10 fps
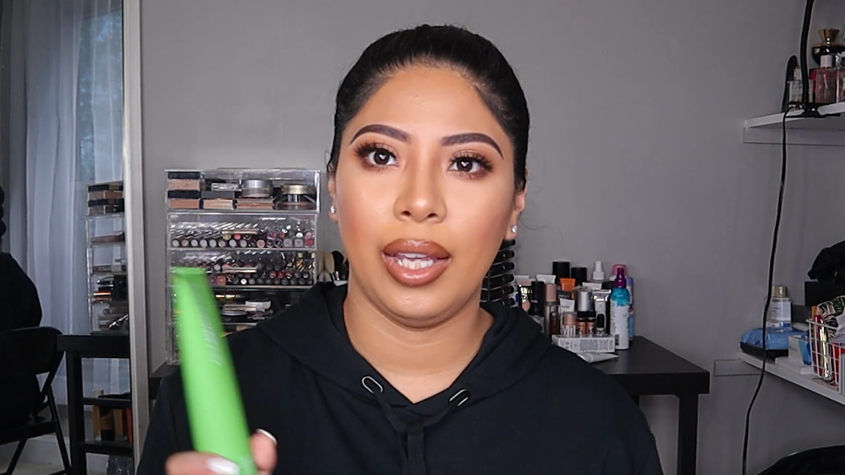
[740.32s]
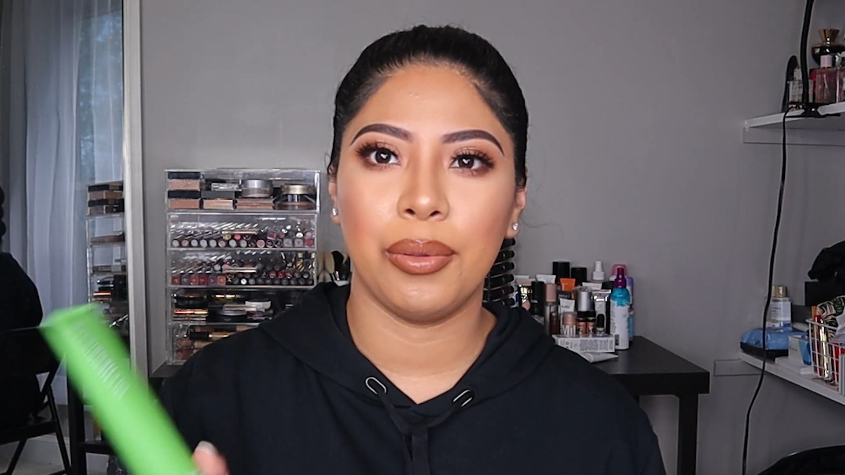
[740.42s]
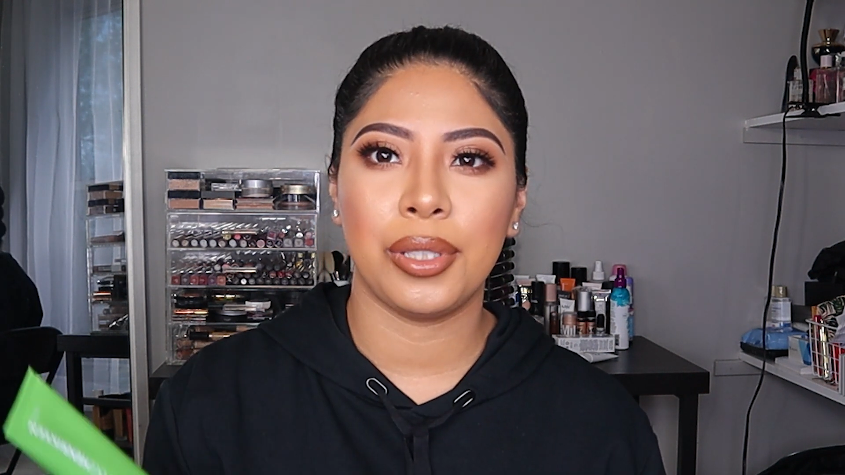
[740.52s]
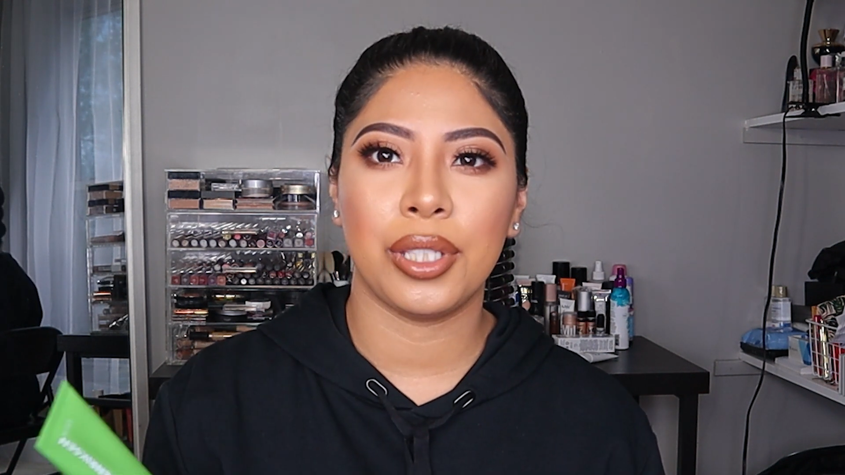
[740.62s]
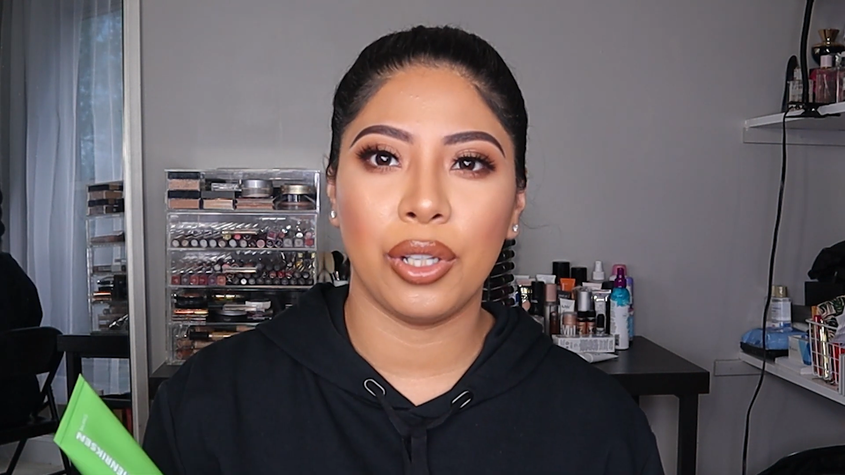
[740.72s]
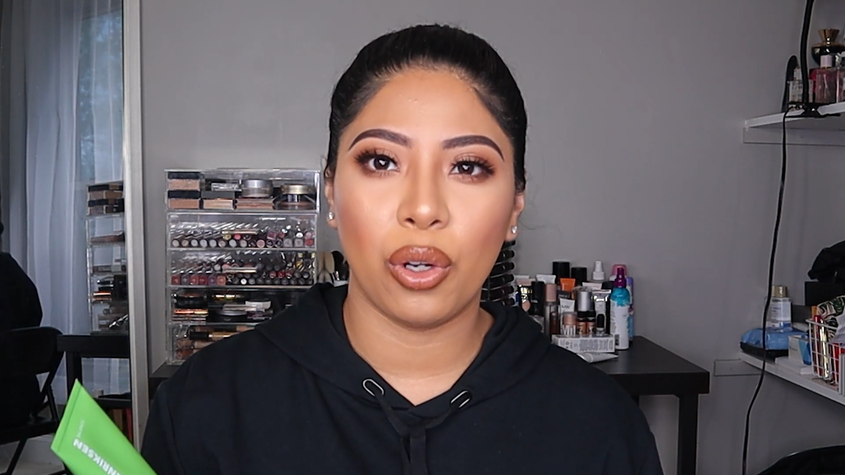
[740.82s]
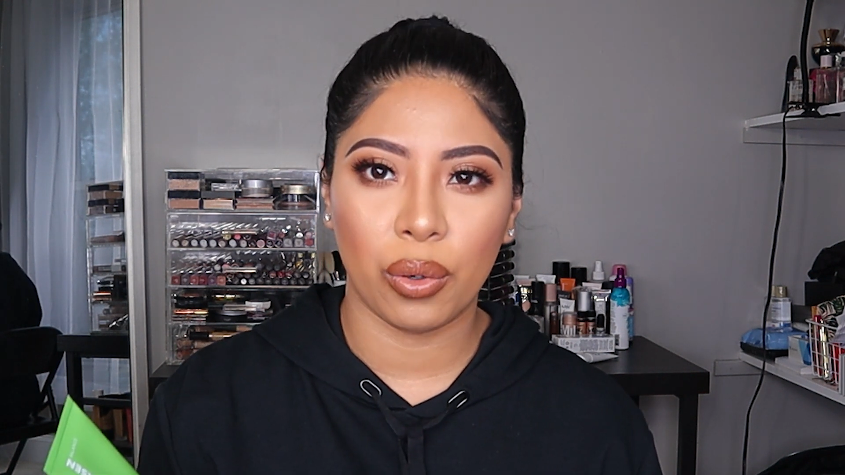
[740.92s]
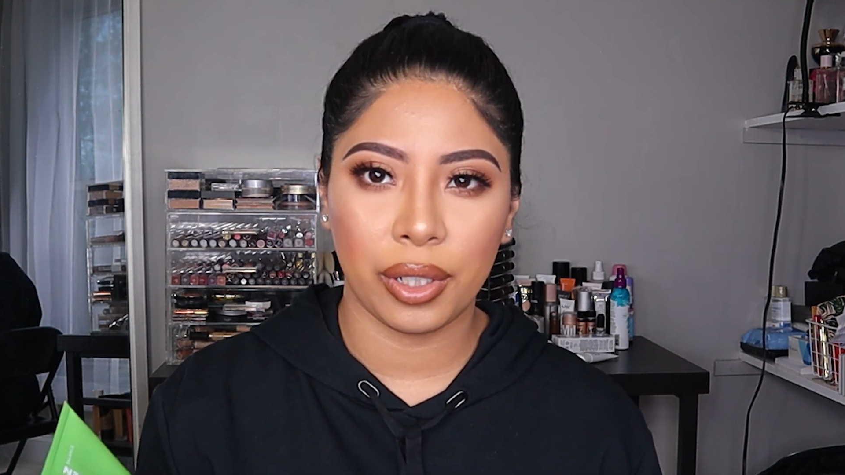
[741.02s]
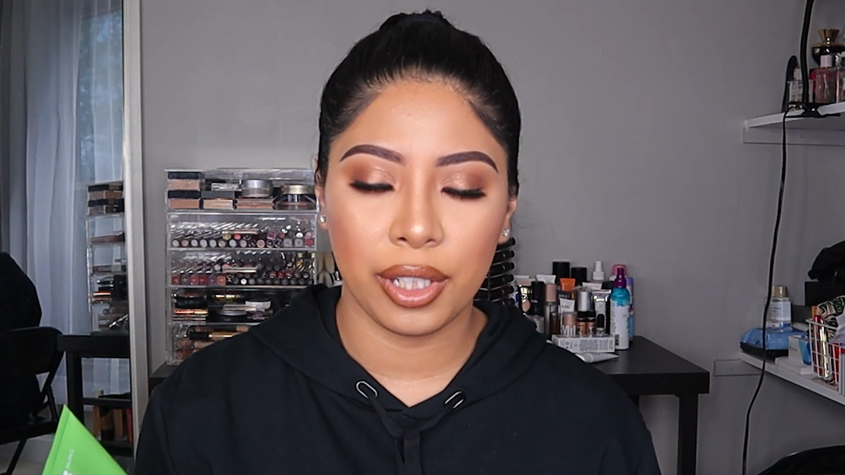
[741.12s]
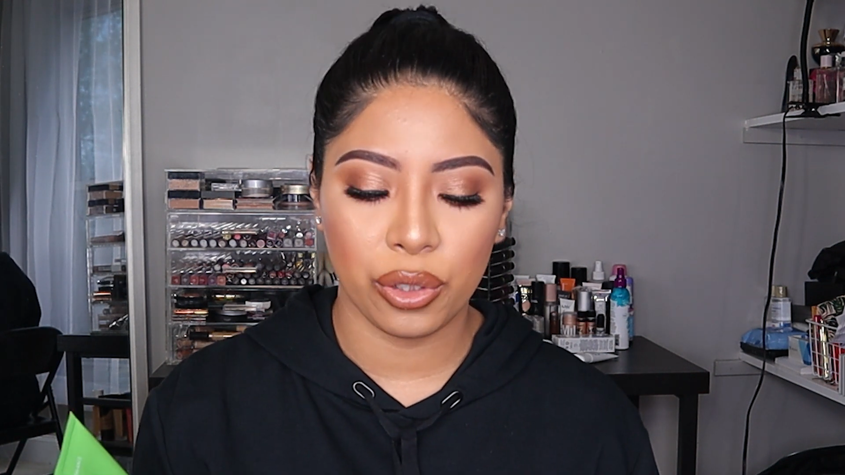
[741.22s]
It's the
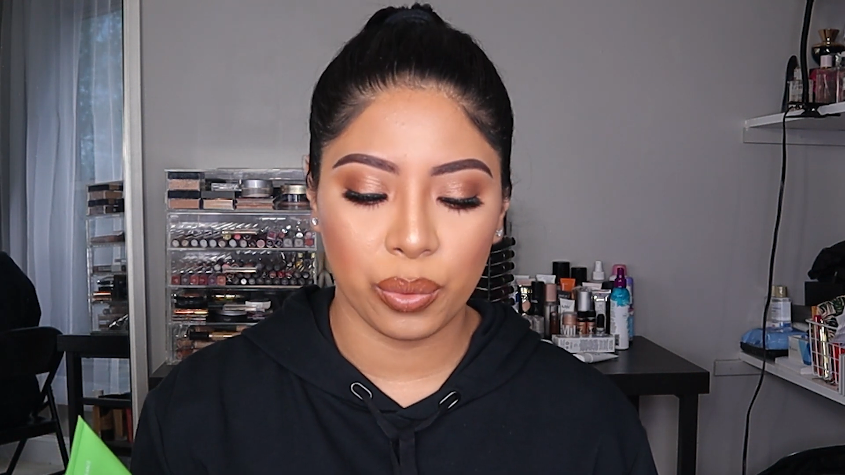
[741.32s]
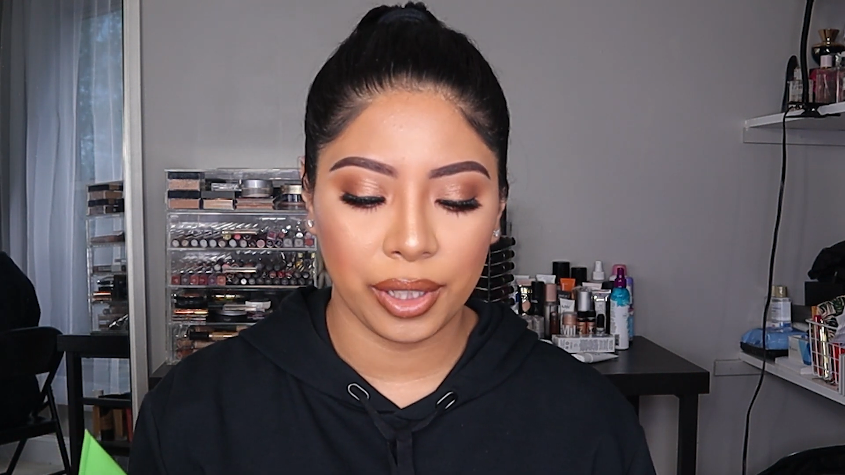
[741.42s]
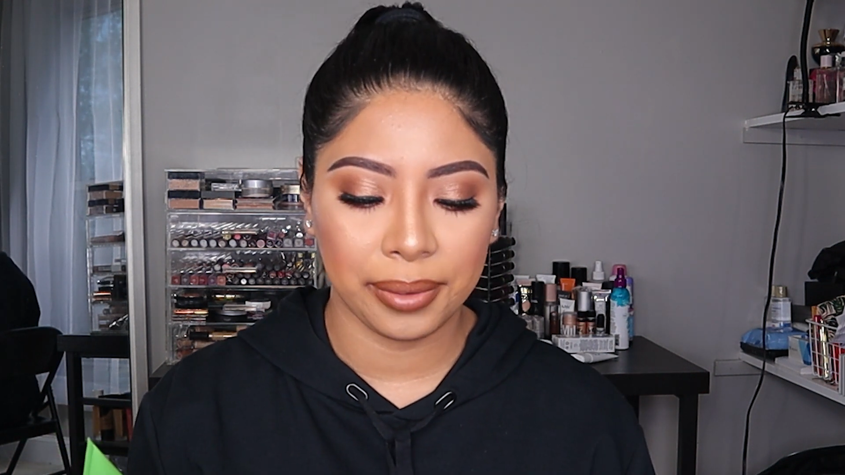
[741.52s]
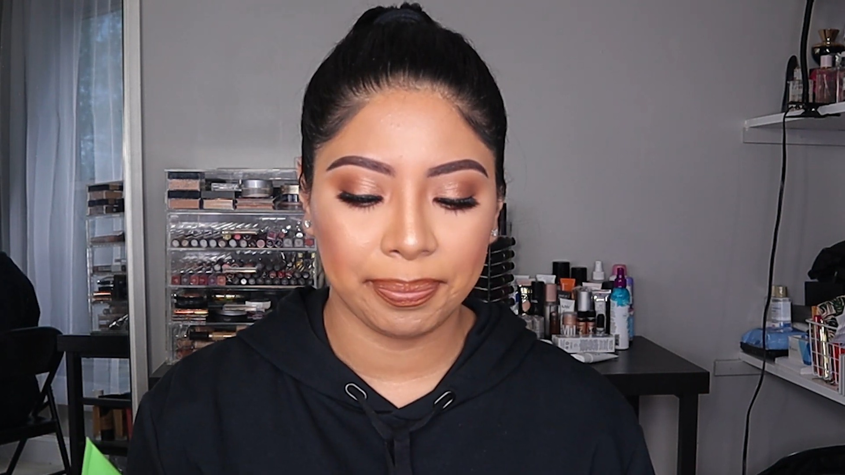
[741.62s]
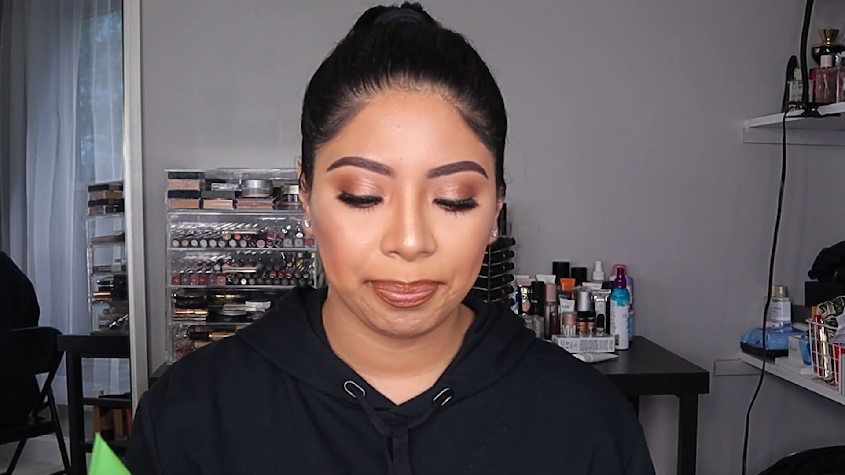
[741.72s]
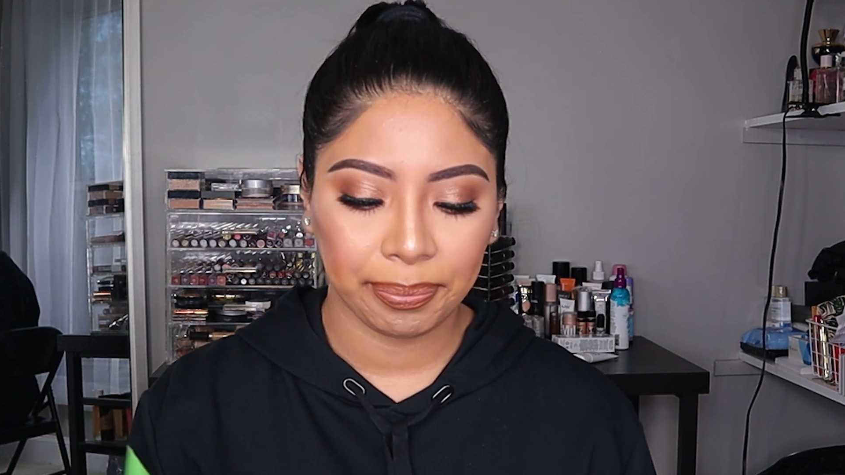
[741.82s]
orange one.